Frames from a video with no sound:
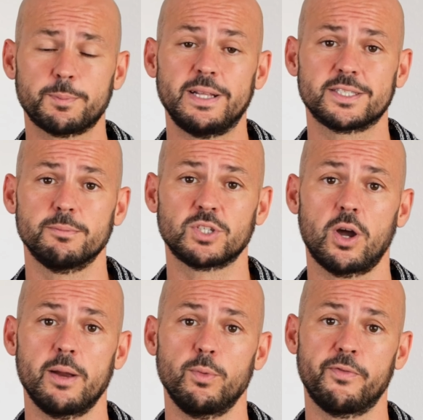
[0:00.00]
spent some
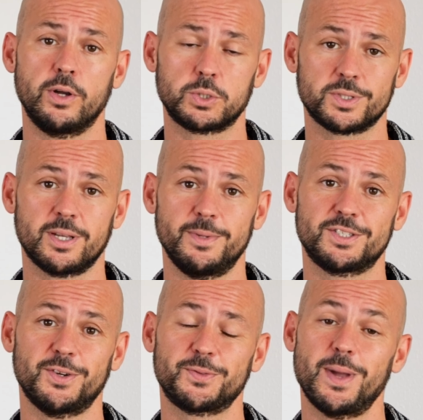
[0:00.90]
time with Virtual Summit
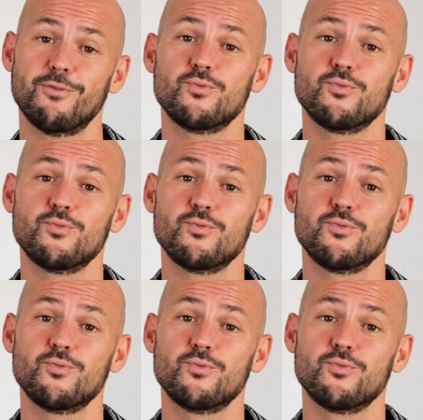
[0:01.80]
Software